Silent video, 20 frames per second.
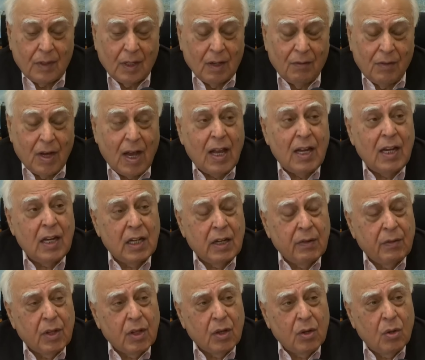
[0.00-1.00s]

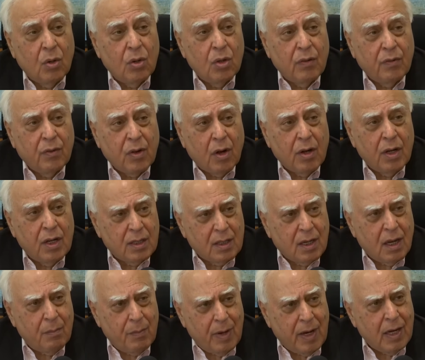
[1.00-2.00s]
violative of the code of conduct
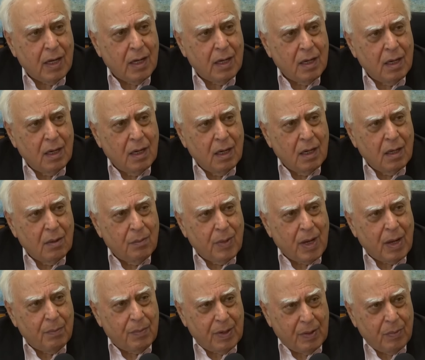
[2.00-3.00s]
are made
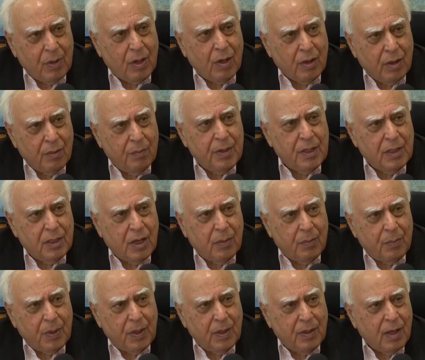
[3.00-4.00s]
by people of the
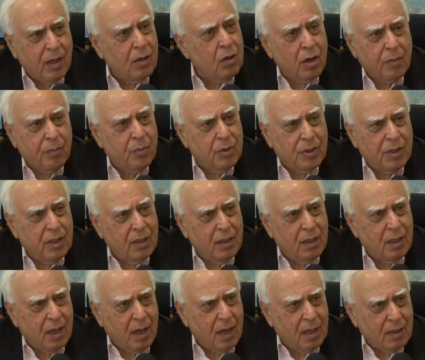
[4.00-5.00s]
BJP, they are not
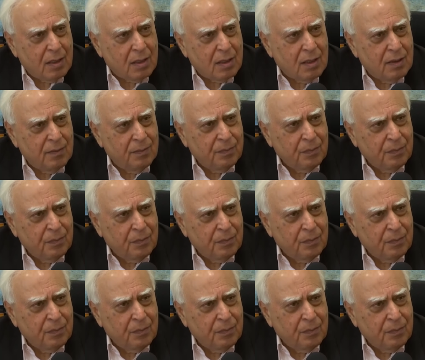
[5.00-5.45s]
proceeded against,